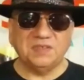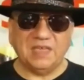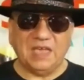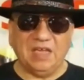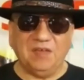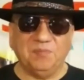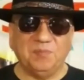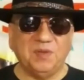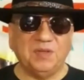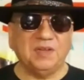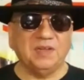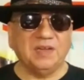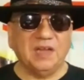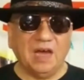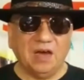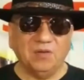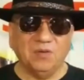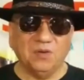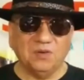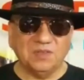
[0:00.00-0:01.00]
have been and
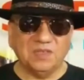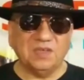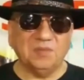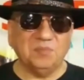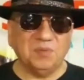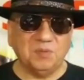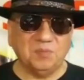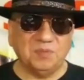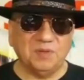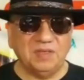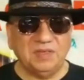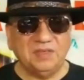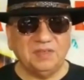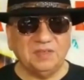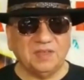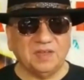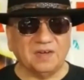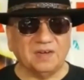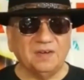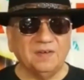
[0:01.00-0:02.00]
how long they've been playing
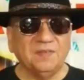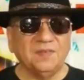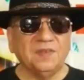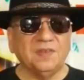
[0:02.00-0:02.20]
there.